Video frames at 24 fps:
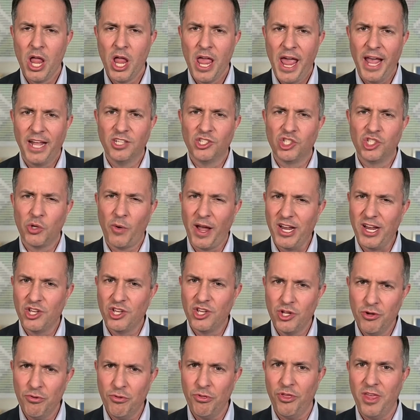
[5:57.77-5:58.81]
And so I
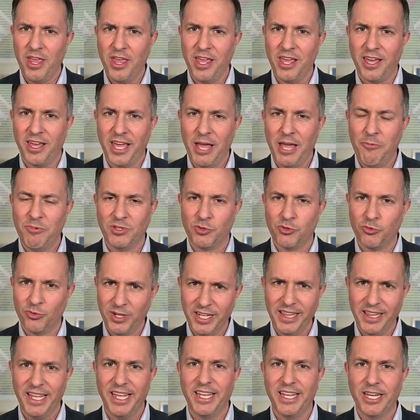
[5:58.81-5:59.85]
do think it was
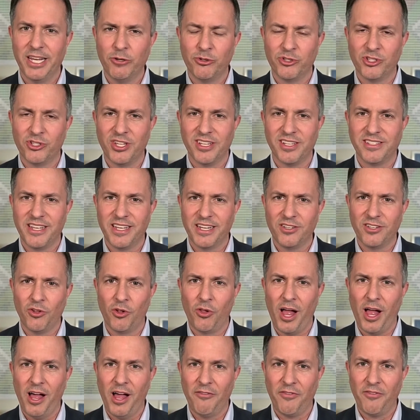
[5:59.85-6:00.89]
really an interesting signal
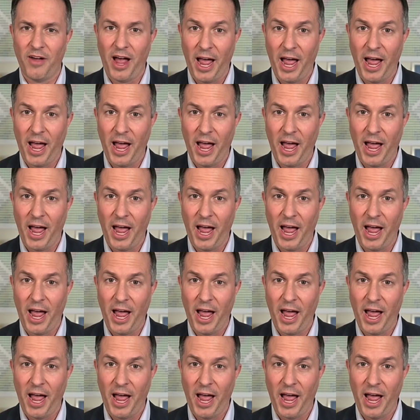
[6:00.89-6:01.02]
of,